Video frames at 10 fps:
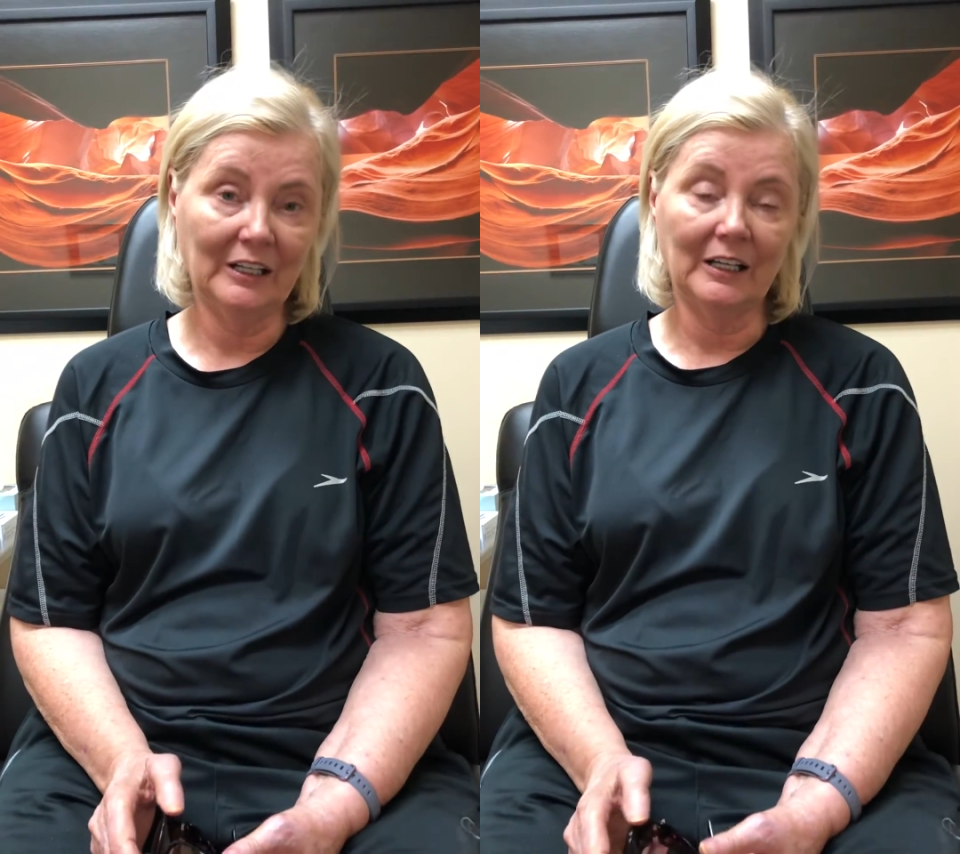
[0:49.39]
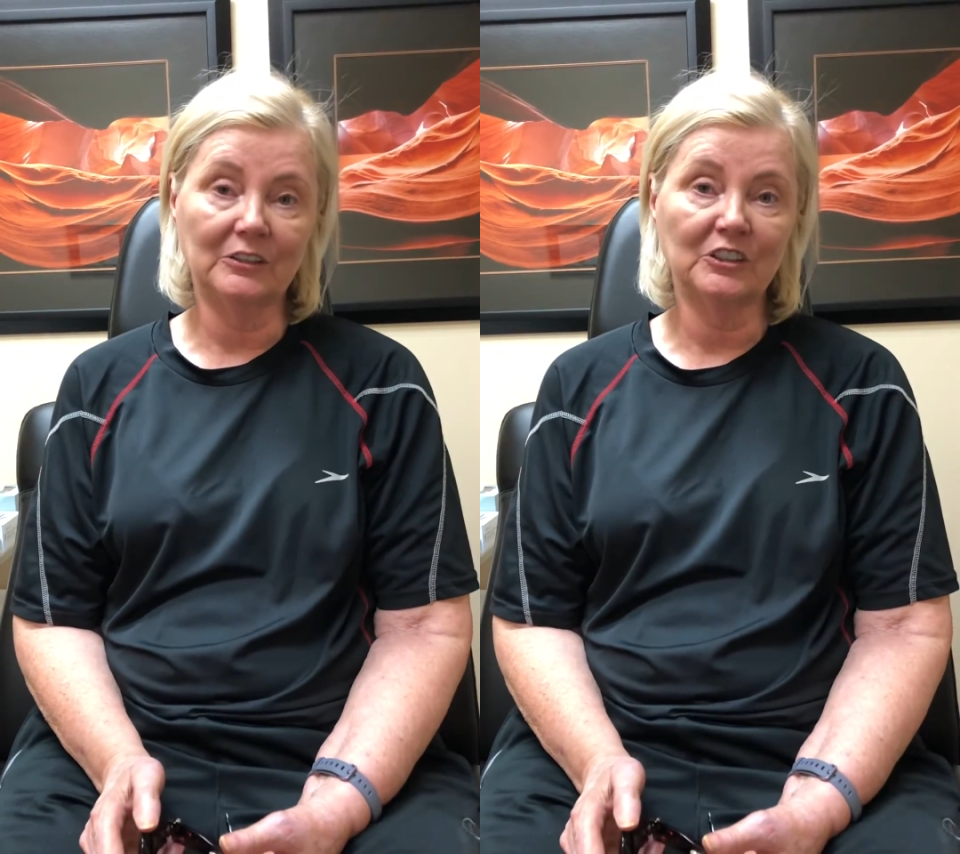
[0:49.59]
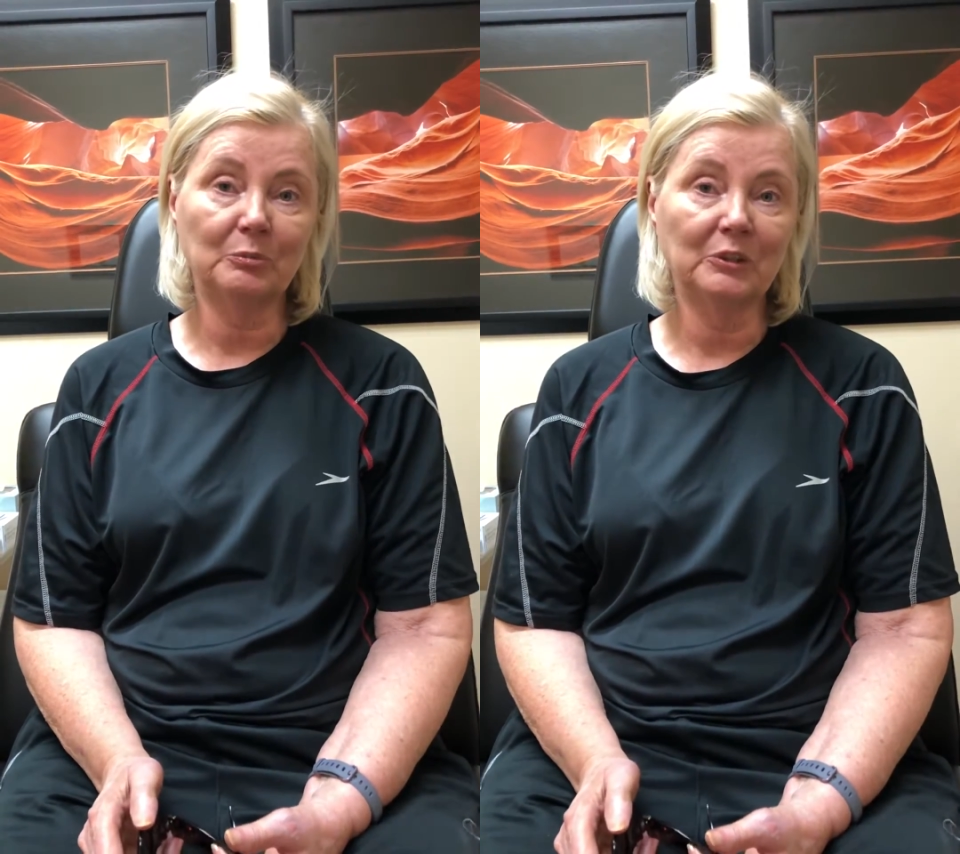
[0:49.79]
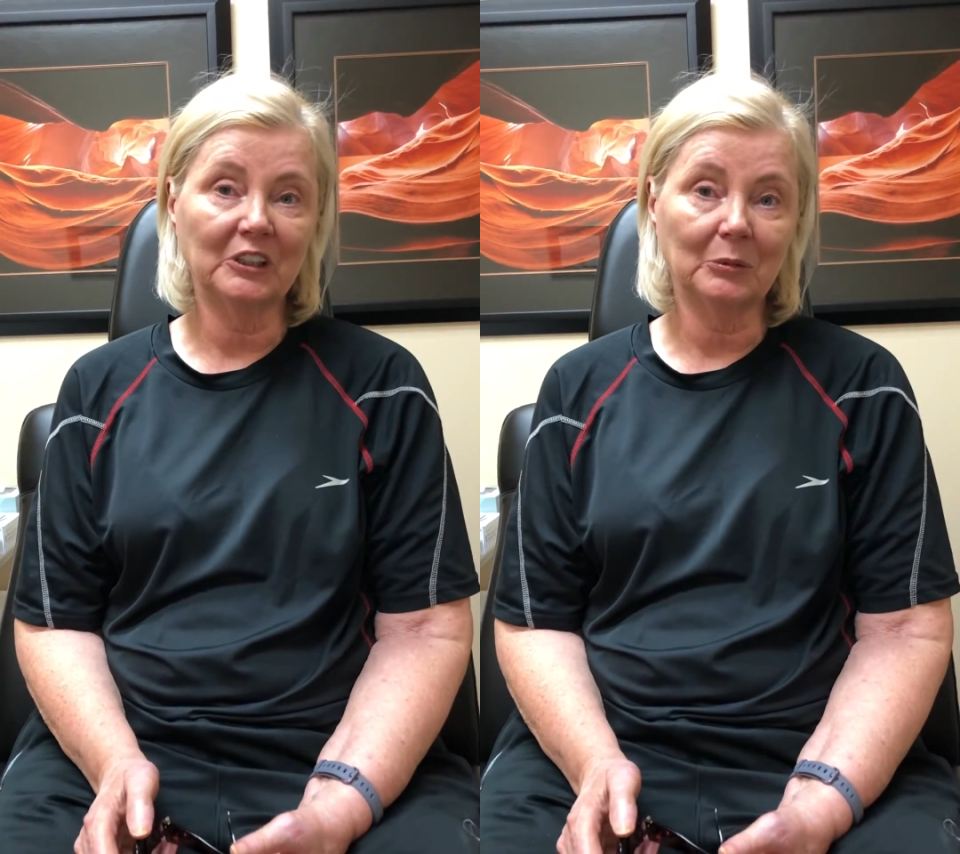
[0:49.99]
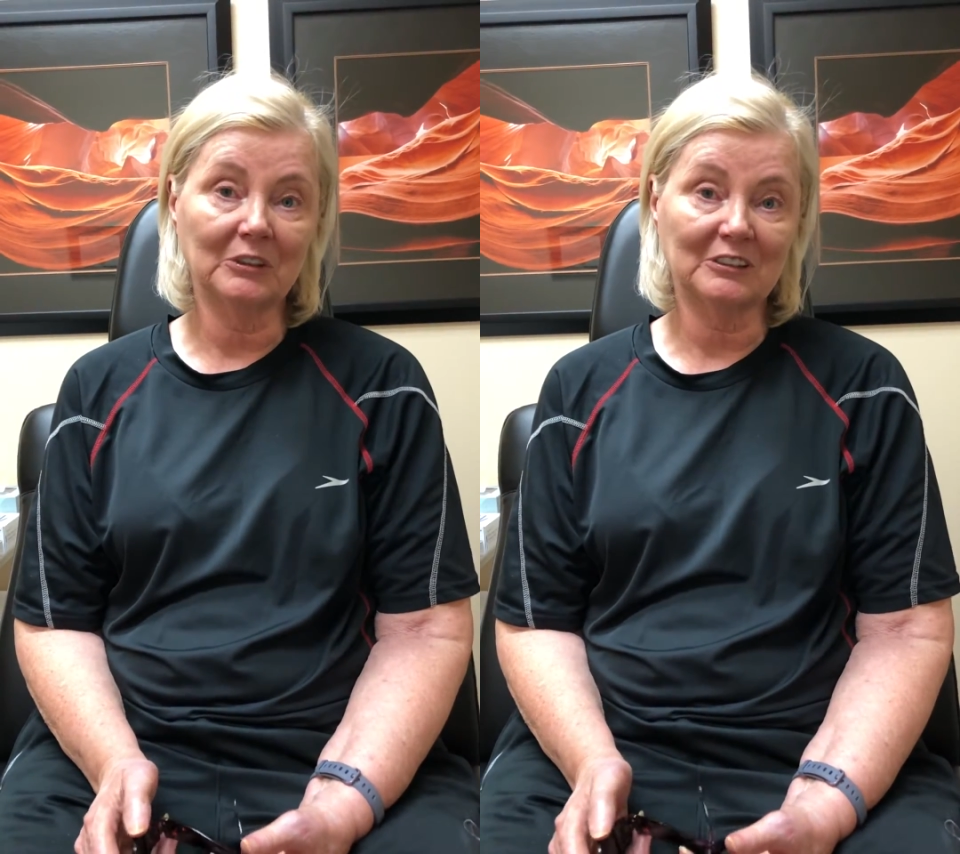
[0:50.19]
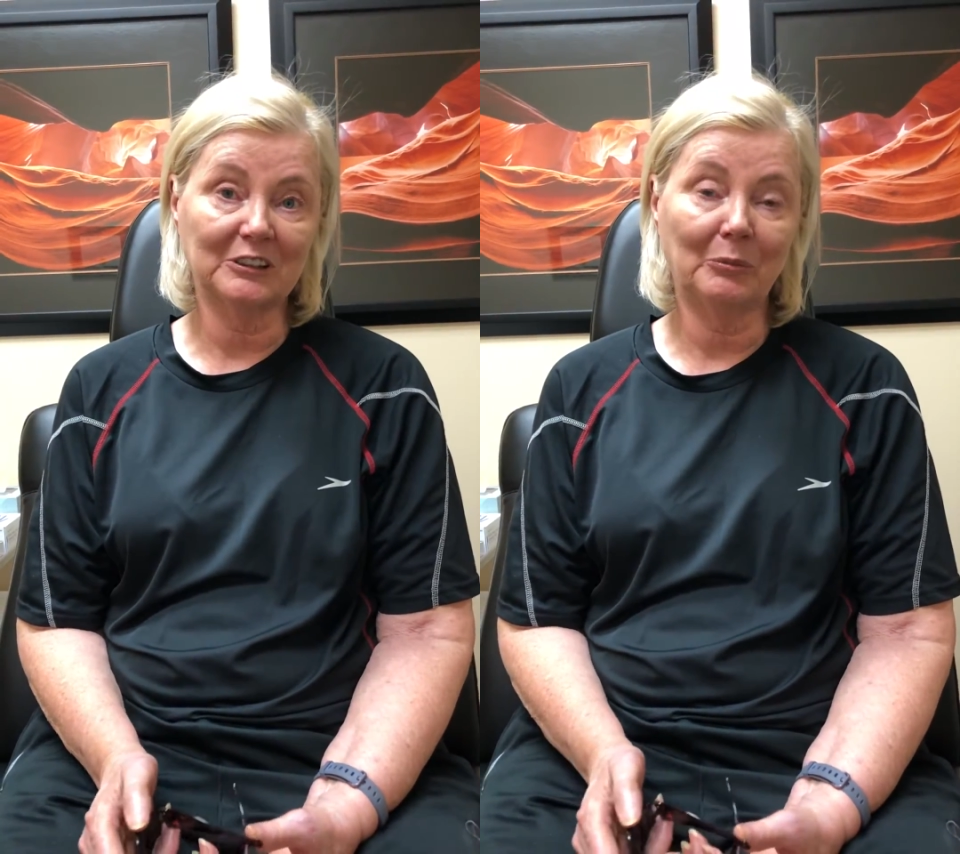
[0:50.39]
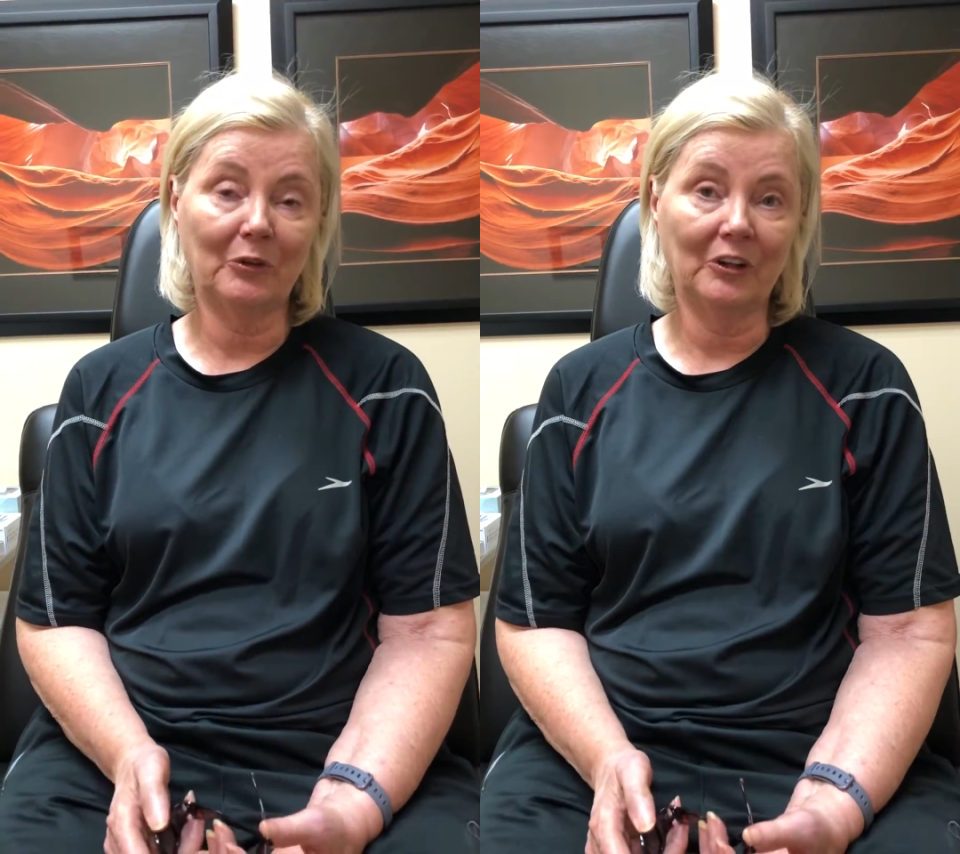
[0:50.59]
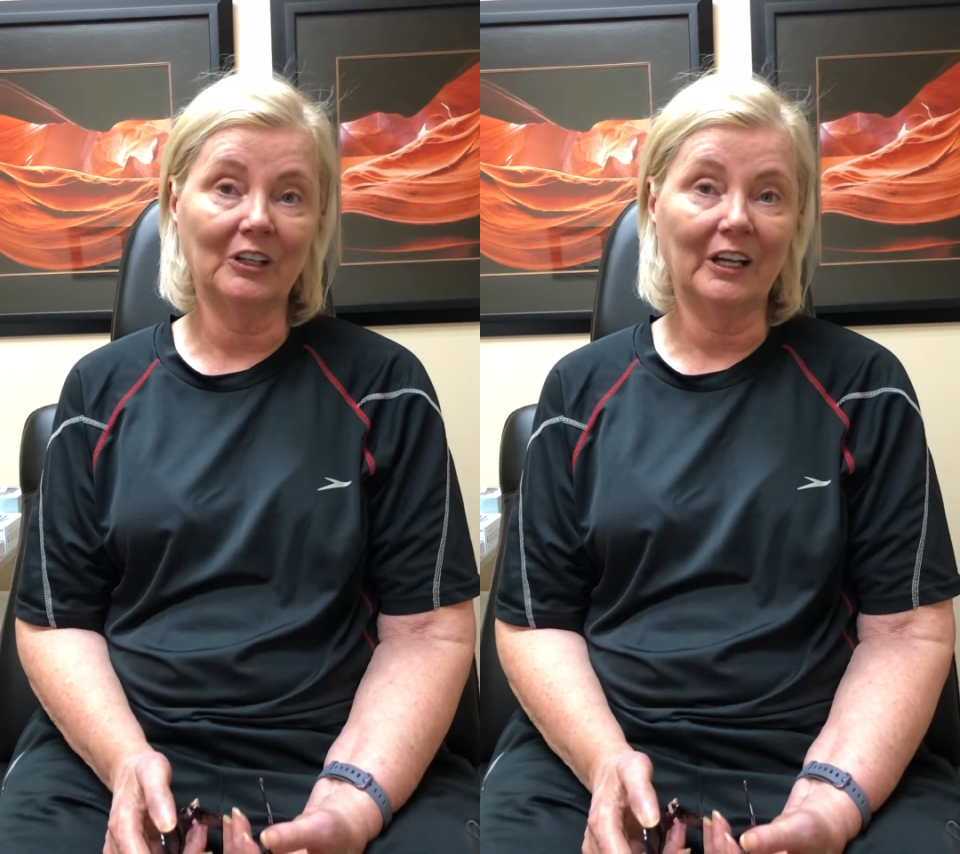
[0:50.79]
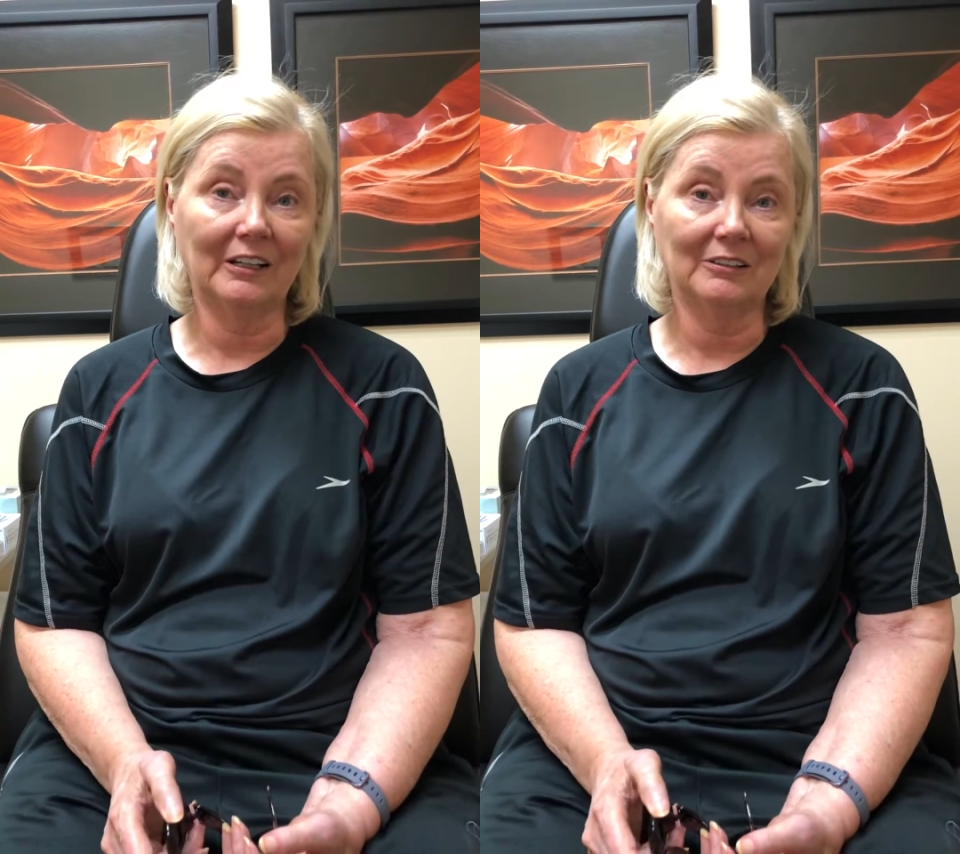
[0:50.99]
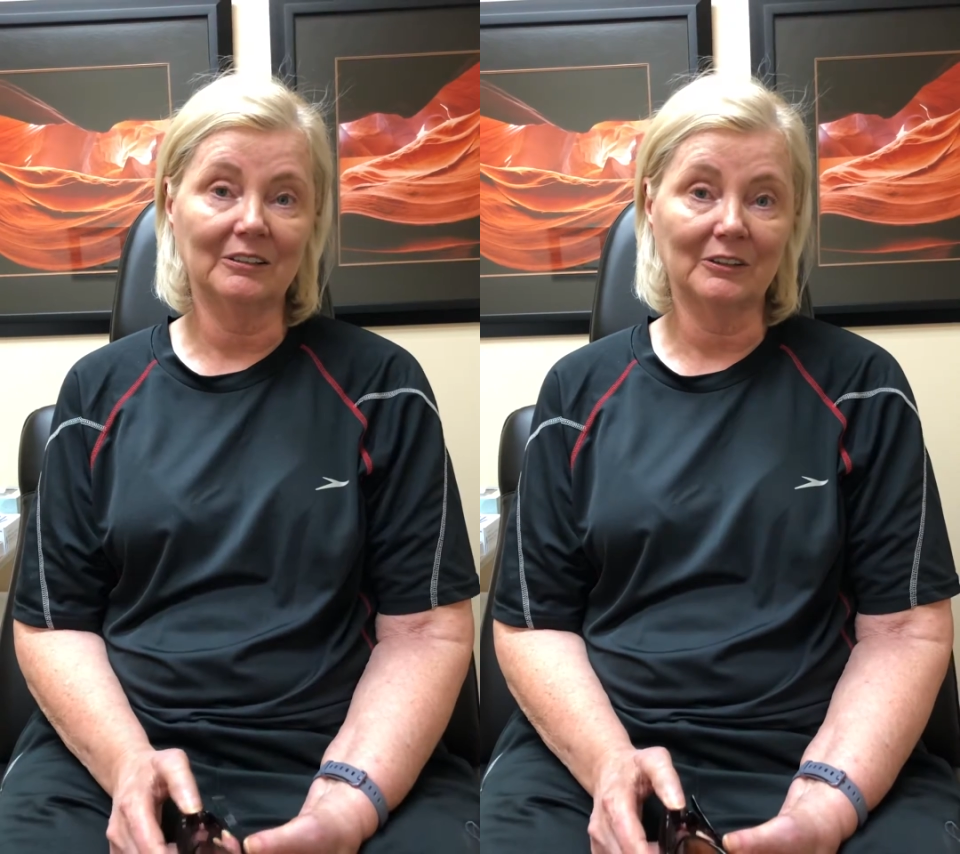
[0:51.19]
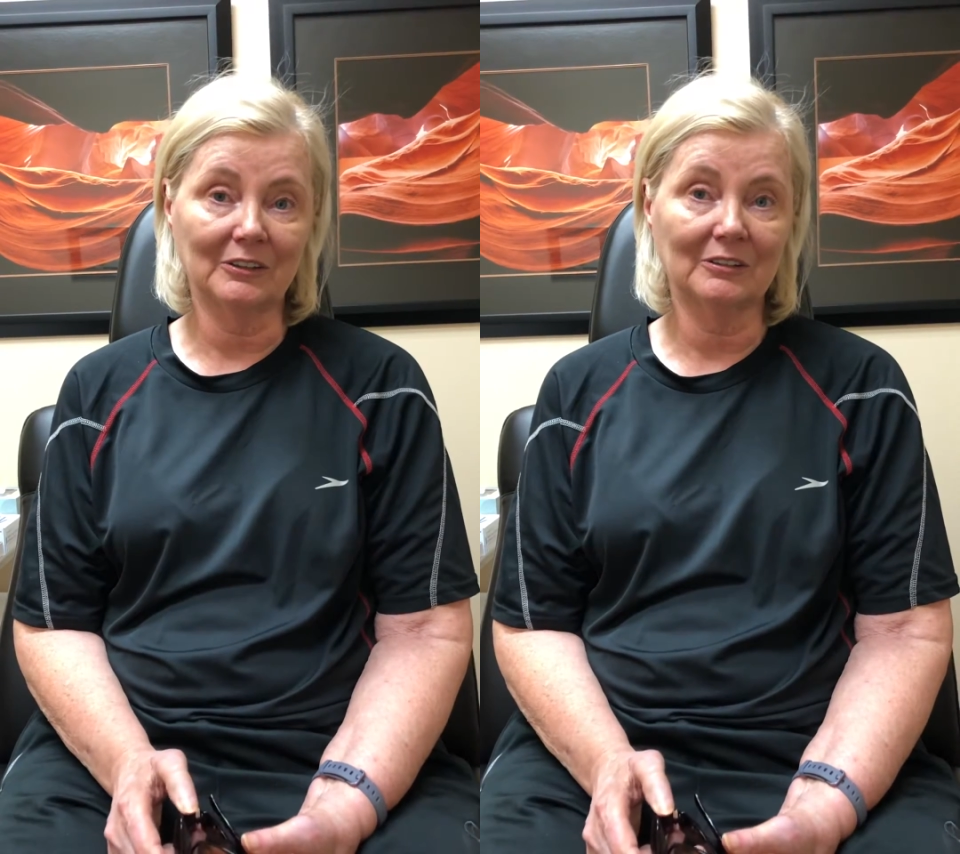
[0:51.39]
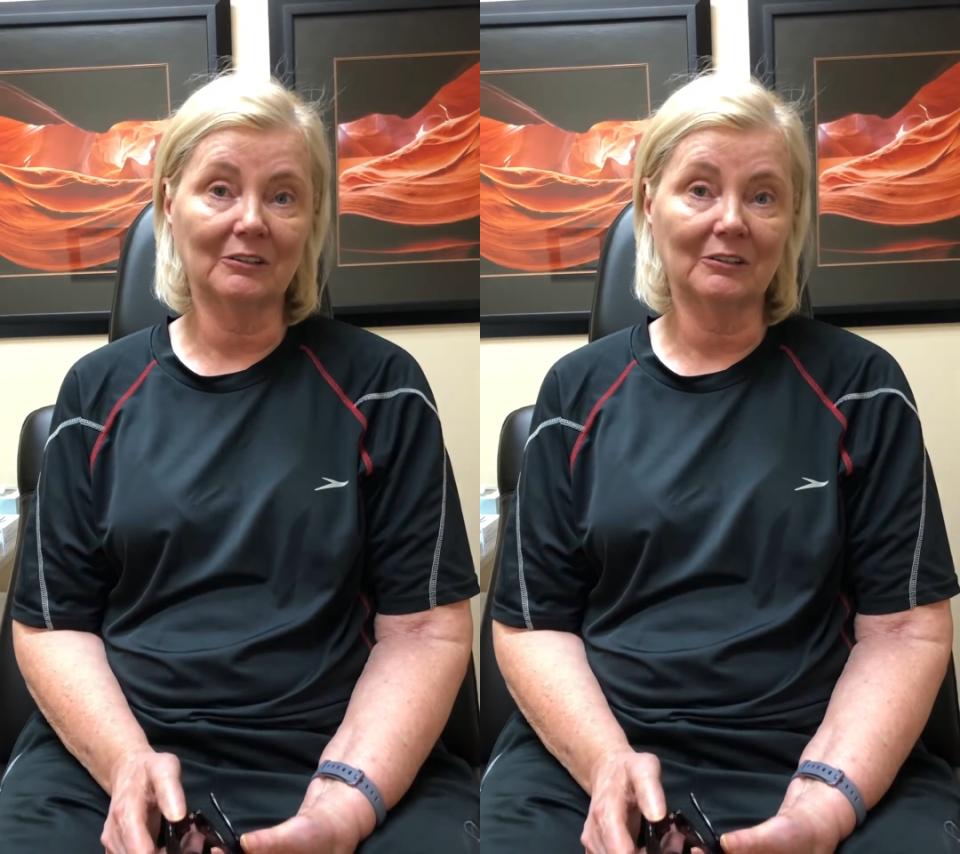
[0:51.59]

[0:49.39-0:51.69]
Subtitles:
And just being able to sleep through the night is